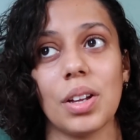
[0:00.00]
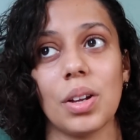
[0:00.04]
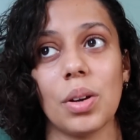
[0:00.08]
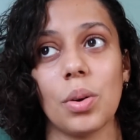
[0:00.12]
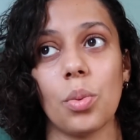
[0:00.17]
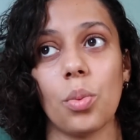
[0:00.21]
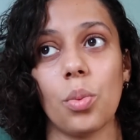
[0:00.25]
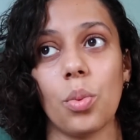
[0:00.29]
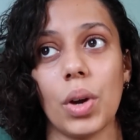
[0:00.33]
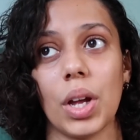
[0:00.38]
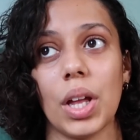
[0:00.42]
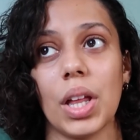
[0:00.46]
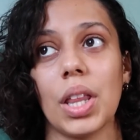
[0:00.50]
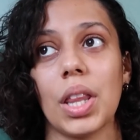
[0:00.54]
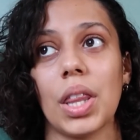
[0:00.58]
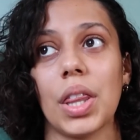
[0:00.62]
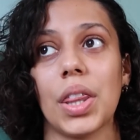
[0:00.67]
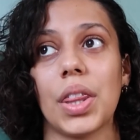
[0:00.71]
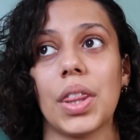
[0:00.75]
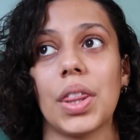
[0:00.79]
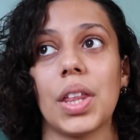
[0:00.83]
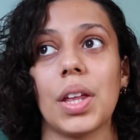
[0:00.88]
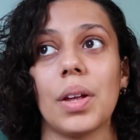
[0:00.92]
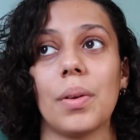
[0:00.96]
with
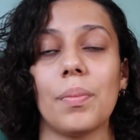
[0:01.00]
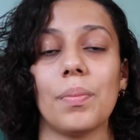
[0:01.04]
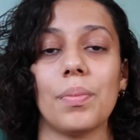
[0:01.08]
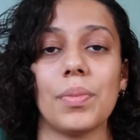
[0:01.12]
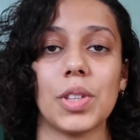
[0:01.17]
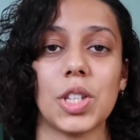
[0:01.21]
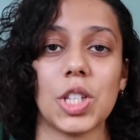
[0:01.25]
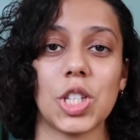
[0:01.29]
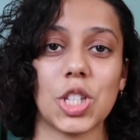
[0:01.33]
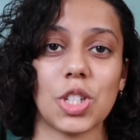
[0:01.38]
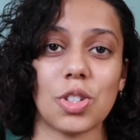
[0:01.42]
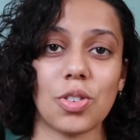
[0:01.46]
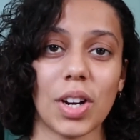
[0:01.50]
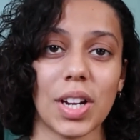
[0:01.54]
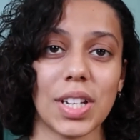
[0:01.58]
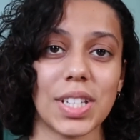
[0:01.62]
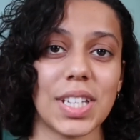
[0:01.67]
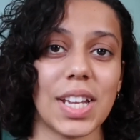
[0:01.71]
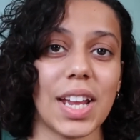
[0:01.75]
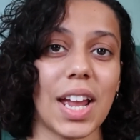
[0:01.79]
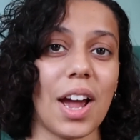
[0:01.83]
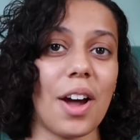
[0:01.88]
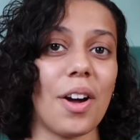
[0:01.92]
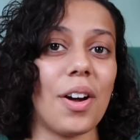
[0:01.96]

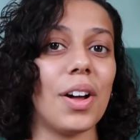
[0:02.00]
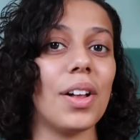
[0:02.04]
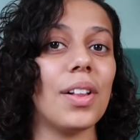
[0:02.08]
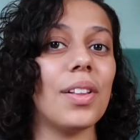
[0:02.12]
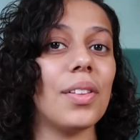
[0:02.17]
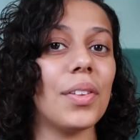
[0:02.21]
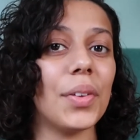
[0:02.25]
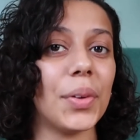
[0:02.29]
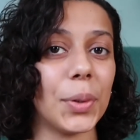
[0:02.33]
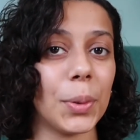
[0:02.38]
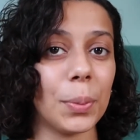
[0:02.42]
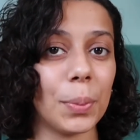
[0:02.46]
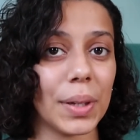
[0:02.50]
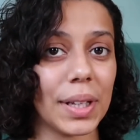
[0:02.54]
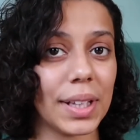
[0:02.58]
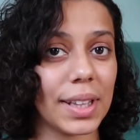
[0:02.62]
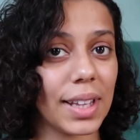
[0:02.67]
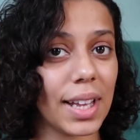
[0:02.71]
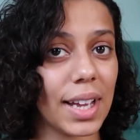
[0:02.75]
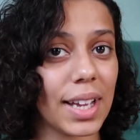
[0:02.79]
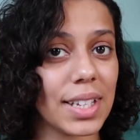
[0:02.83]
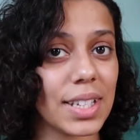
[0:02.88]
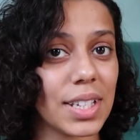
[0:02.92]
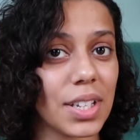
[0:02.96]
stressing out a little bit
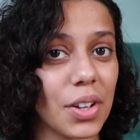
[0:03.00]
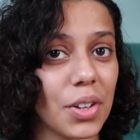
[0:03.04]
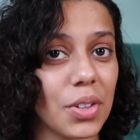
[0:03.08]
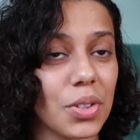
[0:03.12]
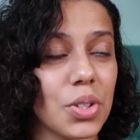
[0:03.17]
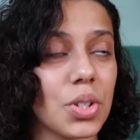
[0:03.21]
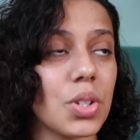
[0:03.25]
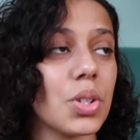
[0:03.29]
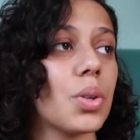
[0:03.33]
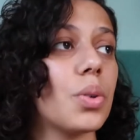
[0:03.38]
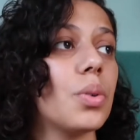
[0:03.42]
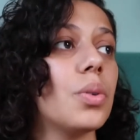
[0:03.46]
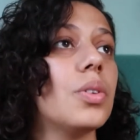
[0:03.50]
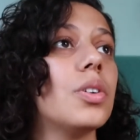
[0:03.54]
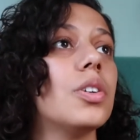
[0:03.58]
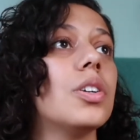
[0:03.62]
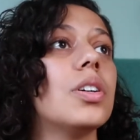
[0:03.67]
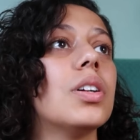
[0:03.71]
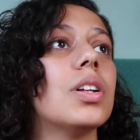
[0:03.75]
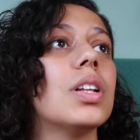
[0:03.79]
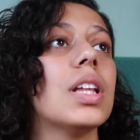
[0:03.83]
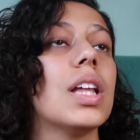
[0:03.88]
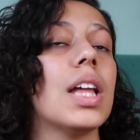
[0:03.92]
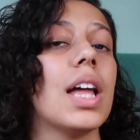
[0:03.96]
less on
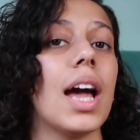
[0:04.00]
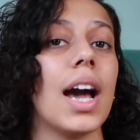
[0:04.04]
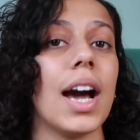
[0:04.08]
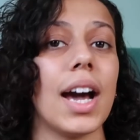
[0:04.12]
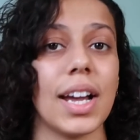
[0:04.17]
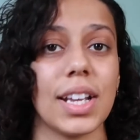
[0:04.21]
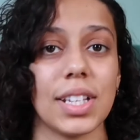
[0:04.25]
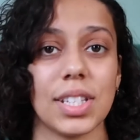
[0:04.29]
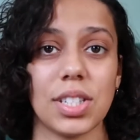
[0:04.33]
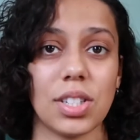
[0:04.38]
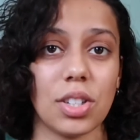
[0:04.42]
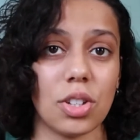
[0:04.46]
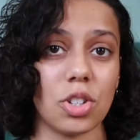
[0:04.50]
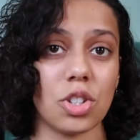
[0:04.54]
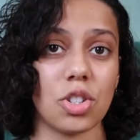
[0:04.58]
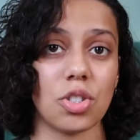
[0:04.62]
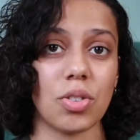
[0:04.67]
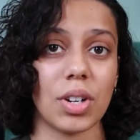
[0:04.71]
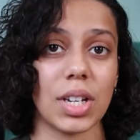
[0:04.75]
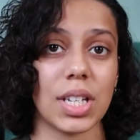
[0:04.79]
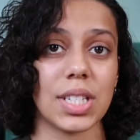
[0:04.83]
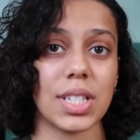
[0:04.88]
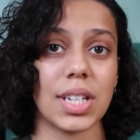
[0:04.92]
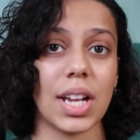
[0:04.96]
school. I still
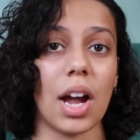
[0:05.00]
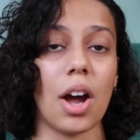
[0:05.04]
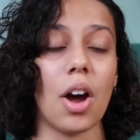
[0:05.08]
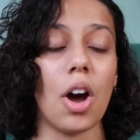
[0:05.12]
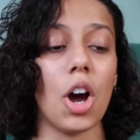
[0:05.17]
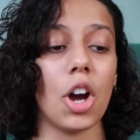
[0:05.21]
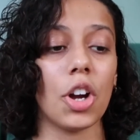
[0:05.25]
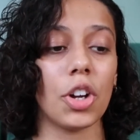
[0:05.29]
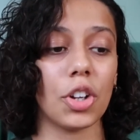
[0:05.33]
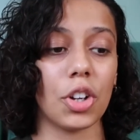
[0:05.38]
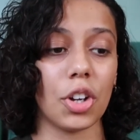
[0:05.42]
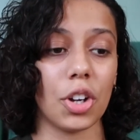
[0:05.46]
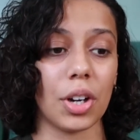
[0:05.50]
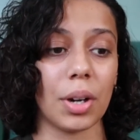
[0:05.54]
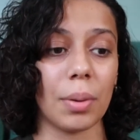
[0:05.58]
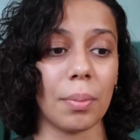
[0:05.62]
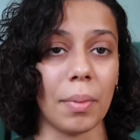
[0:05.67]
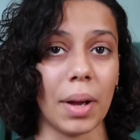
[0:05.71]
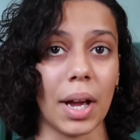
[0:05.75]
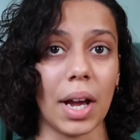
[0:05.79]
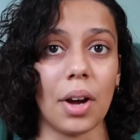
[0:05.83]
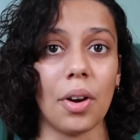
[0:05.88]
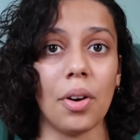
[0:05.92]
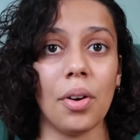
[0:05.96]
stressed out a good
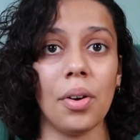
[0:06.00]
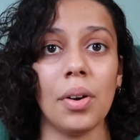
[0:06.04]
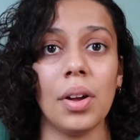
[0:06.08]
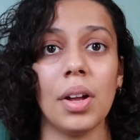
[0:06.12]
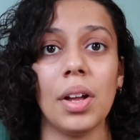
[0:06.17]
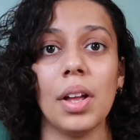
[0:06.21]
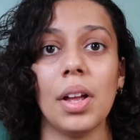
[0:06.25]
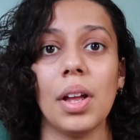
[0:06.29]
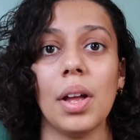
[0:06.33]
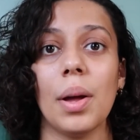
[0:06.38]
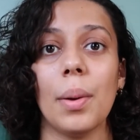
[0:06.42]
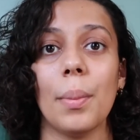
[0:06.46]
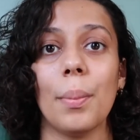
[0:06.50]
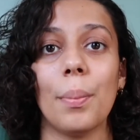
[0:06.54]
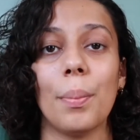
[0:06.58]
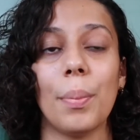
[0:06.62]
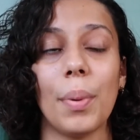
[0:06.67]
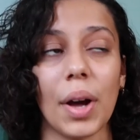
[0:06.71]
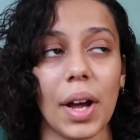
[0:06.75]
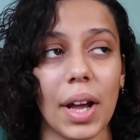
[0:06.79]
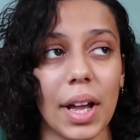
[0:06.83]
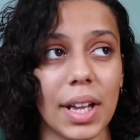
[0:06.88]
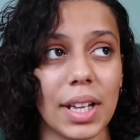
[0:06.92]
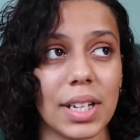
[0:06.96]
amount,
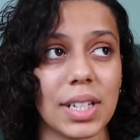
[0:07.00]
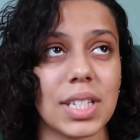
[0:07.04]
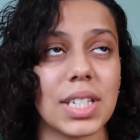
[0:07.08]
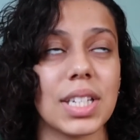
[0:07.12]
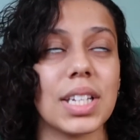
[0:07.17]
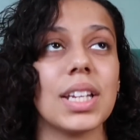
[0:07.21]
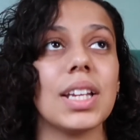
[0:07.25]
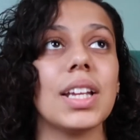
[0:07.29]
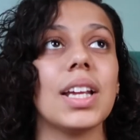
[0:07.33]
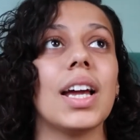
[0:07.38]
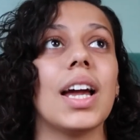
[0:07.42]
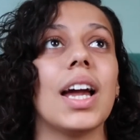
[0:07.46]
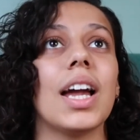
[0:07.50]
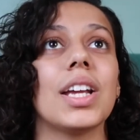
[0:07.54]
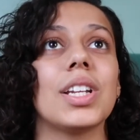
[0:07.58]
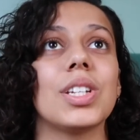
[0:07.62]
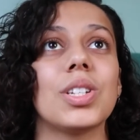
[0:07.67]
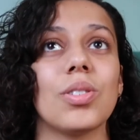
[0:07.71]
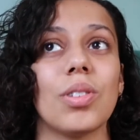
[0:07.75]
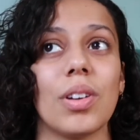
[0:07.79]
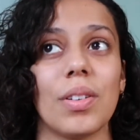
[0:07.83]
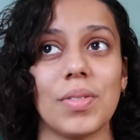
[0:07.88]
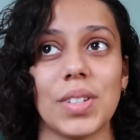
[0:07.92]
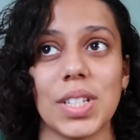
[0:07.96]
but I
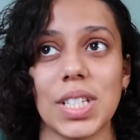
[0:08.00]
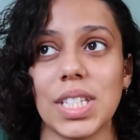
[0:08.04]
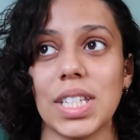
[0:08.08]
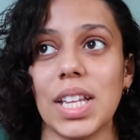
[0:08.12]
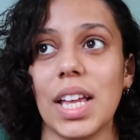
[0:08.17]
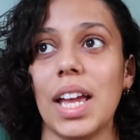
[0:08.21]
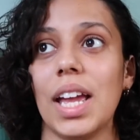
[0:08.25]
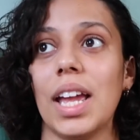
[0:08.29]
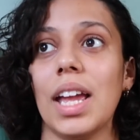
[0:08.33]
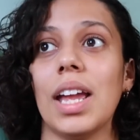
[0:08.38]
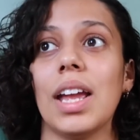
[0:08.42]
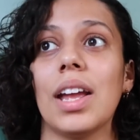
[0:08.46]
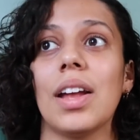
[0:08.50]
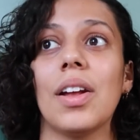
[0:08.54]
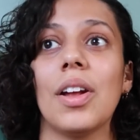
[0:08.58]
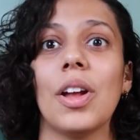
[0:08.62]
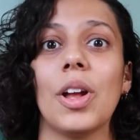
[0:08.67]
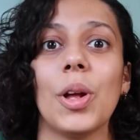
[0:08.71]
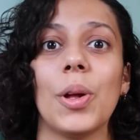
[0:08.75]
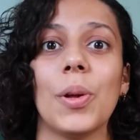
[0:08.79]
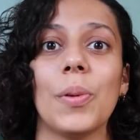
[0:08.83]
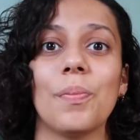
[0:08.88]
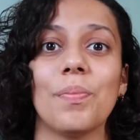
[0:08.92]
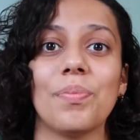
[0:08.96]
do have to say
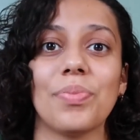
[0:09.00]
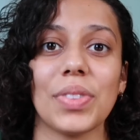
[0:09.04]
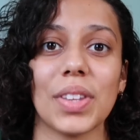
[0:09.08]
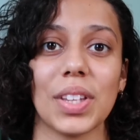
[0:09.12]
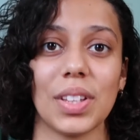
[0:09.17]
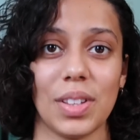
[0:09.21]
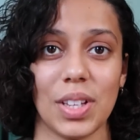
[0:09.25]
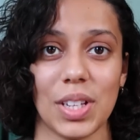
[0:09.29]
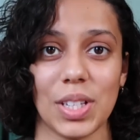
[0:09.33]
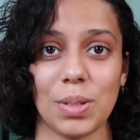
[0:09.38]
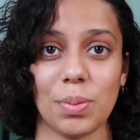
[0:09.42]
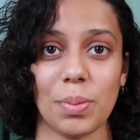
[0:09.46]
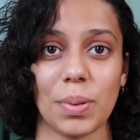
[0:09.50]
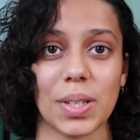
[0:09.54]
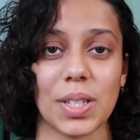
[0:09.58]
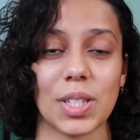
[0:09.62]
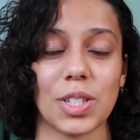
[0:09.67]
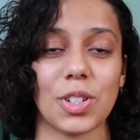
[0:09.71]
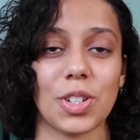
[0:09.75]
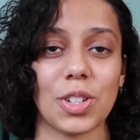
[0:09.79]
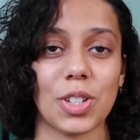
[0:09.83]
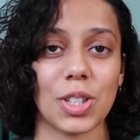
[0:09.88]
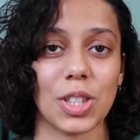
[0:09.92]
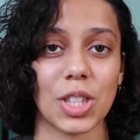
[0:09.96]
this
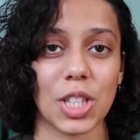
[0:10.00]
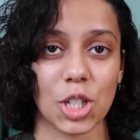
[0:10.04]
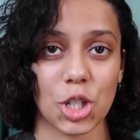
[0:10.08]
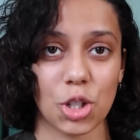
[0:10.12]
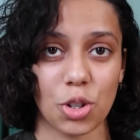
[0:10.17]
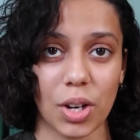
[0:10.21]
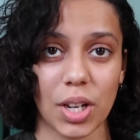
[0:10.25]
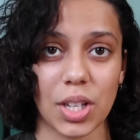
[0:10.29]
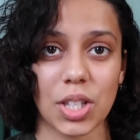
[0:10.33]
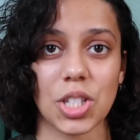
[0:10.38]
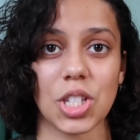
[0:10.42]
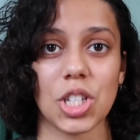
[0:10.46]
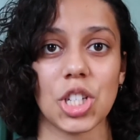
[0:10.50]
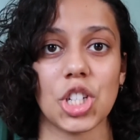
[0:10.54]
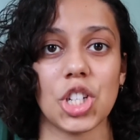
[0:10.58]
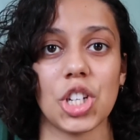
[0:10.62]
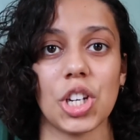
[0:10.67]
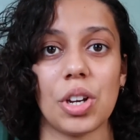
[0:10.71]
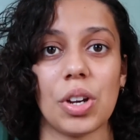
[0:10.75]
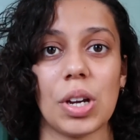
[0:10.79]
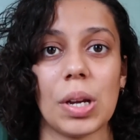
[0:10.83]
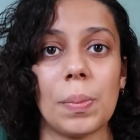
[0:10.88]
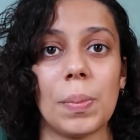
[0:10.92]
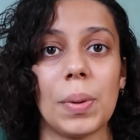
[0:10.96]
was the
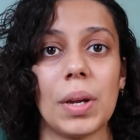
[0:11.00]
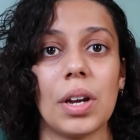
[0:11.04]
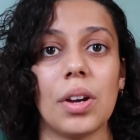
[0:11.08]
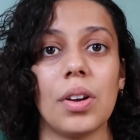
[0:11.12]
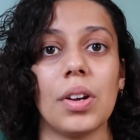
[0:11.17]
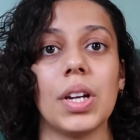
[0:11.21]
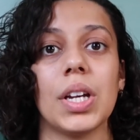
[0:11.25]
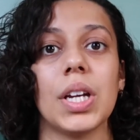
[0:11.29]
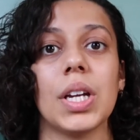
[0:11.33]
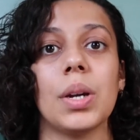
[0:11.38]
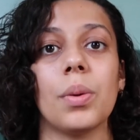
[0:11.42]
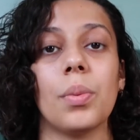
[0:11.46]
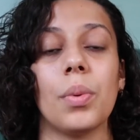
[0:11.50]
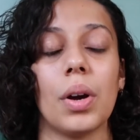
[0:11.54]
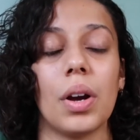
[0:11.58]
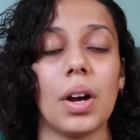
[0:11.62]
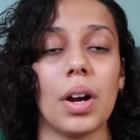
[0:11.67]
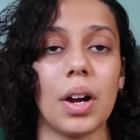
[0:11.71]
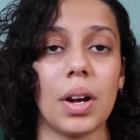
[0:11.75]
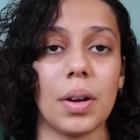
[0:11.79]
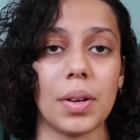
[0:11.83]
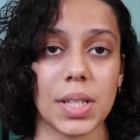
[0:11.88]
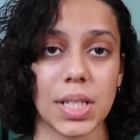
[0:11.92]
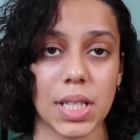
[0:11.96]
transitionary period where
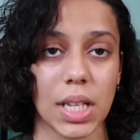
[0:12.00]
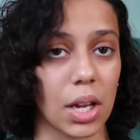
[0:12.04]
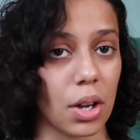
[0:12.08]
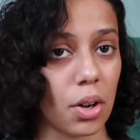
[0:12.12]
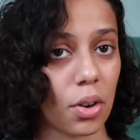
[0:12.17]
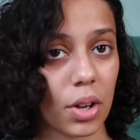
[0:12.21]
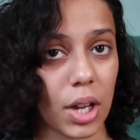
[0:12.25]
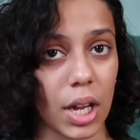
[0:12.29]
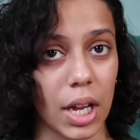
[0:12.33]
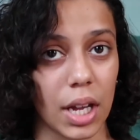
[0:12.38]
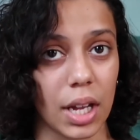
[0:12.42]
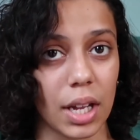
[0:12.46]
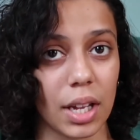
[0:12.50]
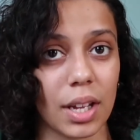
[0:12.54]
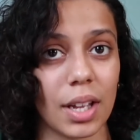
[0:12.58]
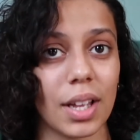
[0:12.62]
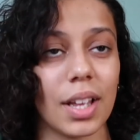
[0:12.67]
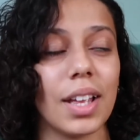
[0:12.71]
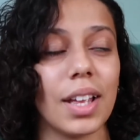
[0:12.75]
I was like, okay,